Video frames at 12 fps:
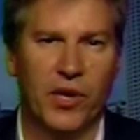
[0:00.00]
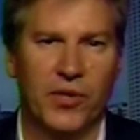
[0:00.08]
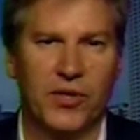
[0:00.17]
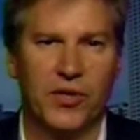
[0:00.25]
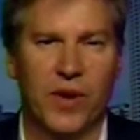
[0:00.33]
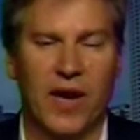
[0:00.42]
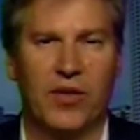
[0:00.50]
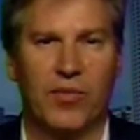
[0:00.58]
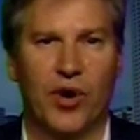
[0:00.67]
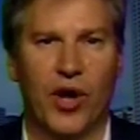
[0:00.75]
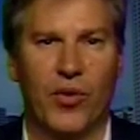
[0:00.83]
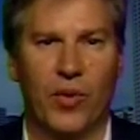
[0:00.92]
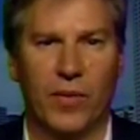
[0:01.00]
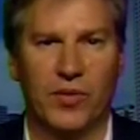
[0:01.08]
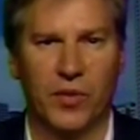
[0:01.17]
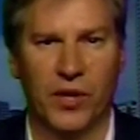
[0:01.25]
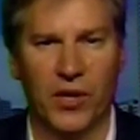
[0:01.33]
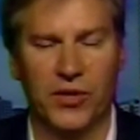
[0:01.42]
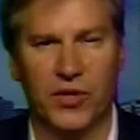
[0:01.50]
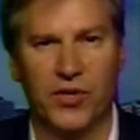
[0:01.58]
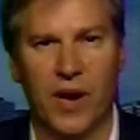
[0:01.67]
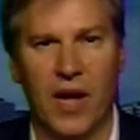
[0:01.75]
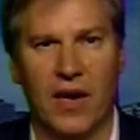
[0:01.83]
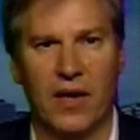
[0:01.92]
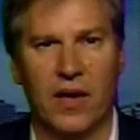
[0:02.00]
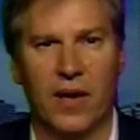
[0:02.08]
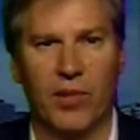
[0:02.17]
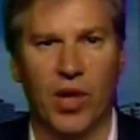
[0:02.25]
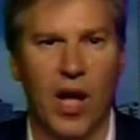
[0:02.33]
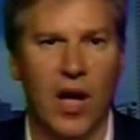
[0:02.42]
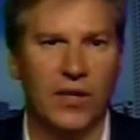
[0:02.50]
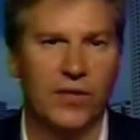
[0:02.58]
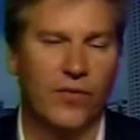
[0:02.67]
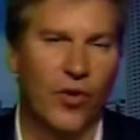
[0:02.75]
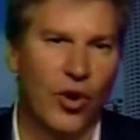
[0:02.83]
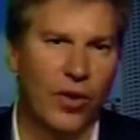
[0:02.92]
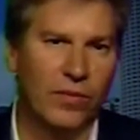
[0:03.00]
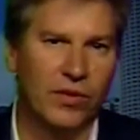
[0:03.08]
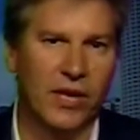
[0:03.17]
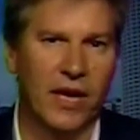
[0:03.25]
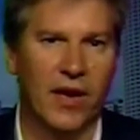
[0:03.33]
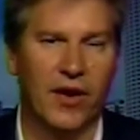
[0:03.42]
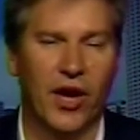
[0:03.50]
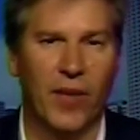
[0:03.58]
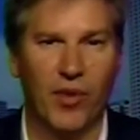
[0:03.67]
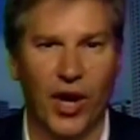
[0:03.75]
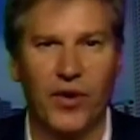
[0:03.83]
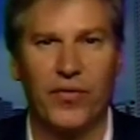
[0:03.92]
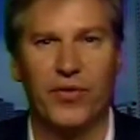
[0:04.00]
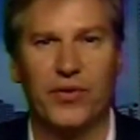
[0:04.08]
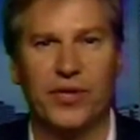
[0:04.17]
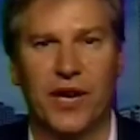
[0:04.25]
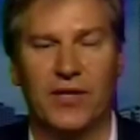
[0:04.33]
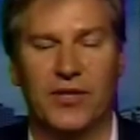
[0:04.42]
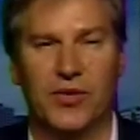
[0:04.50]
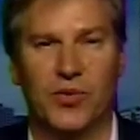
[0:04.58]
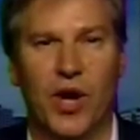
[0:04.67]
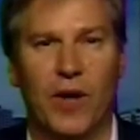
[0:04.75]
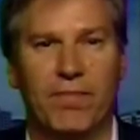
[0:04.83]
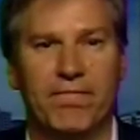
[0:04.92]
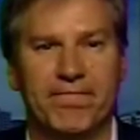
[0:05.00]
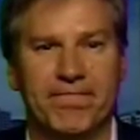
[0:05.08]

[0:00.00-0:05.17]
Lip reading: but we also track the broader web. So we also track blogs, forums, and product review sites as well.